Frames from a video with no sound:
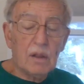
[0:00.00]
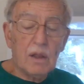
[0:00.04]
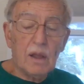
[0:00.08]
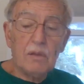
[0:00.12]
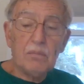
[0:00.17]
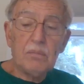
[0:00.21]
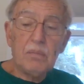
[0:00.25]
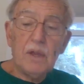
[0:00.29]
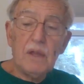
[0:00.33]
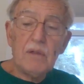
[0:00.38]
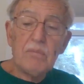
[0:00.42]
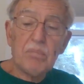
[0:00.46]

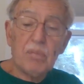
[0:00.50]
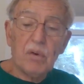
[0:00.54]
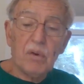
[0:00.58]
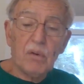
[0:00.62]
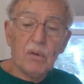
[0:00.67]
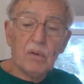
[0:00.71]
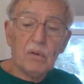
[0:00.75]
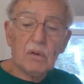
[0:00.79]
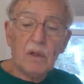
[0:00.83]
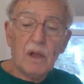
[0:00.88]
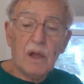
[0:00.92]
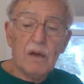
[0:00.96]
that
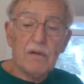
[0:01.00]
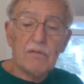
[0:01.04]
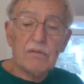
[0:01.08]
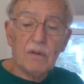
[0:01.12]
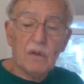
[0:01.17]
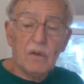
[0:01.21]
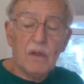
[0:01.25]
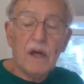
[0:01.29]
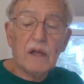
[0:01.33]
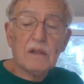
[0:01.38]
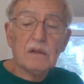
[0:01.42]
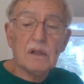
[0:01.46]
people have
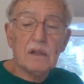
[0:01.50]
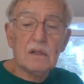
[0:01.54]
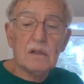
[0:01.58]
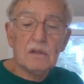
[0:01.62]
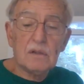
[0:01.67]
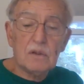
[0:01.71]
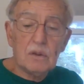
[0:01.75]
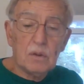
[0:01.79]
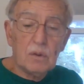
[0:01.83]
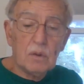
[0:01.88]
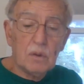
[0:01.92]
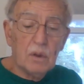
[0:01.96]
elected
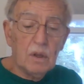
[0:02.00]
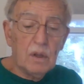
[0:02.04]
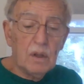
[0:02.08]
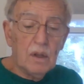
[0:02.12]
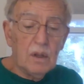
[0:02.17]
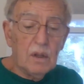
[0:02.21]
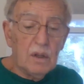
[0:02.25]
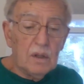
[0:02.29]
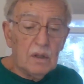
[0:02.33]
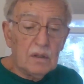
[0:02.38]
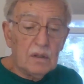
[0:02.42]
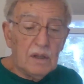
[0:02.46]
to
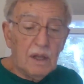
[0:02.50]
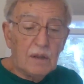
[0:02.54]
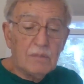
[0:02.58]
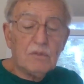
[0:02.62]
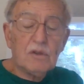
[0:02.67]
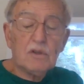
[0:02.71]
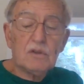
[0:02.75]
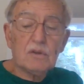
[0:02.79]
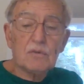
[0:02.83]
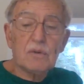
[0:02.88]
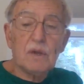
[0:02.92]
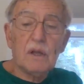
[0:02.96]

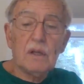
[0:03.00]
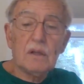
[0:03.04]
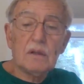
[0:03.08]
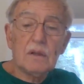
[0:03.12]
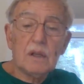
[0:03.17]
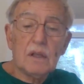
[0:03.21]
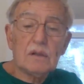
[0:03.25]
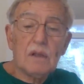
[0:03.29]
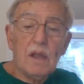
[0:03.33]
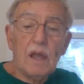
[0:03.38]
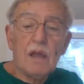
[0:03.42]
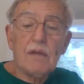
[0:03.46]
demonstrate
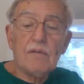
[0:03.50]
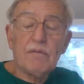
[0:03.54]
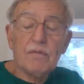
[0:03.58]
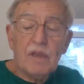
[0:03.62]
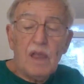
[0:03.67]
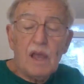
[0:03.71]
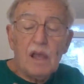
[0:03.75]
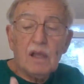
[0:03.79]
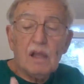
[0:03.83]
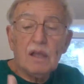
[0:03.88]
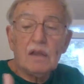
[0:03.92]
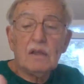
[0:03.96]
that they've
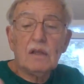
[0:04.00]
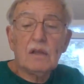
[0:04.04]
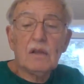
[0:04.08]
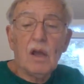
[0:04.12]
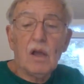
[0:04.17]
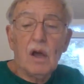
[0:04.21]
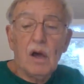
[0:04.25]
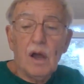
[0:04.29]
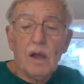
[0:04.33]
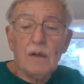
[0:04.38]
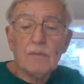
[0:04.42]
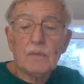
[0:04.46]
taken the
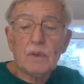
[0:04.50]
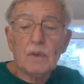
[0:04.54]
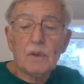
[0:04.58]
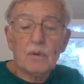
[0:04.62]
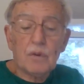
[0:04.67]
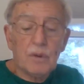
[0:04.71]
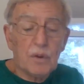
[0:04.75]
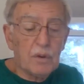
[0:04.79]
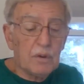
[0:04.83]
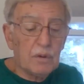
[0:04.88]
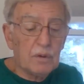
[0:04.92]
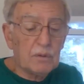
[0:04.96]
time to
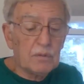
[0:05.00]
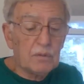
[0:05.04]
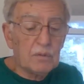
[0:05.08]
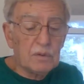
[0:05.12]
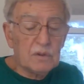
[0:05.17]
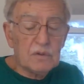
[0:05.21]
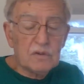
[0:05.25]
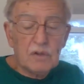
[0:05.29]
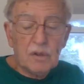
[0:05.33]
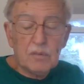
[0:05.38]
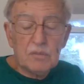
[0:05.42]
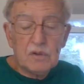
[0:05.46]
learn
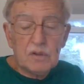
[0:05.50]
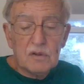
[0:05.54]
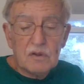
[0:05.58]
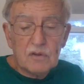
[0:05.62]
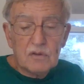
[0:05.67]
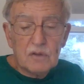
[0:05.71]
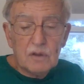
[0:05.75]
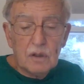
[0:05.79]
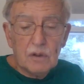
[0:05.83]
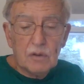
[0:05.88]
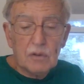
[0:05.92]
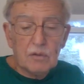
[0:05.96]
what some of the
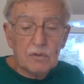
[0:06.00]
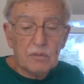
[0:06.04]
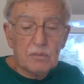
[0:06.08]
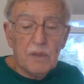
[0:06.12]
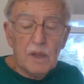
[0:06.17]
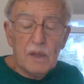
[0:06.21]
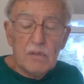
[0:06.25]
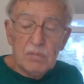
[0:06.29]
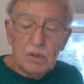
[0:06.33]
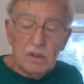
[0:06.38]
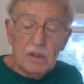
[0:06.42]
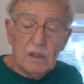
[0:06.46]
skills
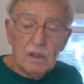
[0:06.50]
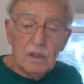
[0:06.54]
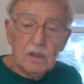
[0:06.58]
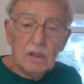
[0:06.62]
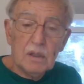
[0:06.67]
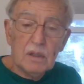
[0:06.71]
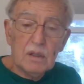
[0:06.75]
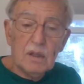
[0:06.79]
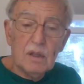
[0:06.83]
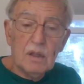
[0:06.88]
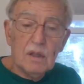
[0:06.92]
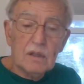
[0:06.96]
may be,
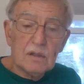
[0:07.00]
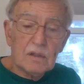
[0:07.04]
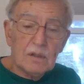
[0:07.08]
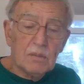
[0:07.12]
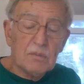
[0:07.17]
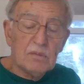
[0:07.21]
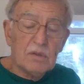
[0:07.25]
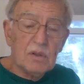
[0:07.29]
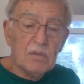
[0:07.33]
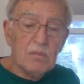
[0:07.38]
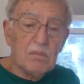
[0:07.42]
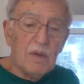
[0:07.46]

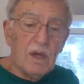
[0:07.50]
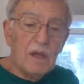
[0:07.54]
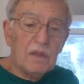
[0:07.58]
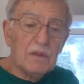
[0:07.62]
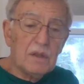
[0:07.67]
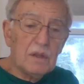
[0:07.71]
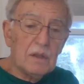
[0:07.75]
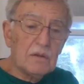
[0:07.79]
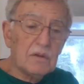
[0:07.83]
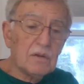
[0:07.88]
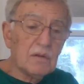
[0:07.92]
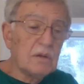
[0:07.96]
some of the
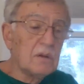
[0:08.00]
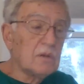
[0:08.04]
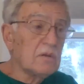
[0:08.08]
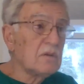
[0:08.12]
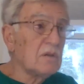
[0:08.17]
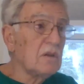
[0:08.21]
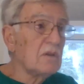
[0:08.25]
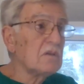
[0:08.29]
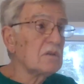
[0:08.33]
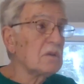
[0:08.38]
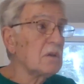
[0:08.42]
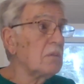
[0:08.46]
methods and
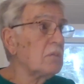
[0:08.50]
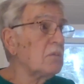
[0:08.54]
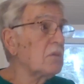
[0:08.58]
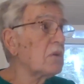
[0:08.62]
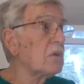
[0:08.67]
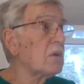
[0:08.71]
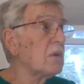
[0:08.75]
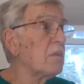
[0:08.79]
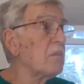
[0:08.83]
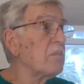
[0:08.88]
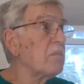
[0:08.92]
systems.